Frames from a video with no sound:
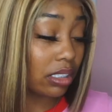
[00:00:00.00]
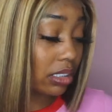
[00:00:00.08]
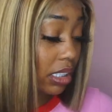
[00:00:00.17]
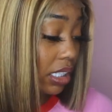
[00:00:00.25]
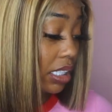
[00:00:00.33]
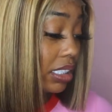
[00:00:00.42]

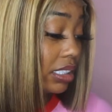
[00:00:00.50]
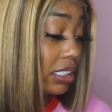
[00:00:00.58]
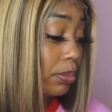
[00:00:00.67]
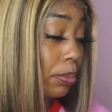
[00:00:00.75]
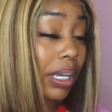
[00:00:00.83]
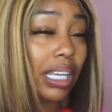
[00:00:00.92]
to this,
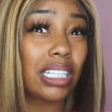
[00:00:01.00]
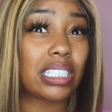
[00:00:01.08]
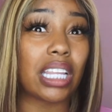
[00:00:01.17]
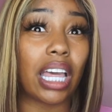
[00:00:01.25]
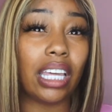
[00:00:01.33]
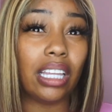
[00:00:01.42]
but it's
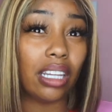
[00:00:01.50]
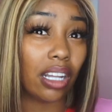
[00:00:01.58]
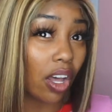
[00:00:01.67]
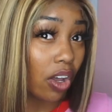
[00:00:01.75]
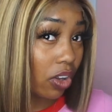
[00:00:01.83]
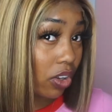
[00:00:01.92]
like
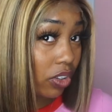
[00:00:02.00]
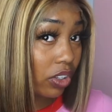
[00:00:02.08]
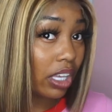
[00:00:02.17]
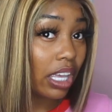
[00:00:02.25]
long,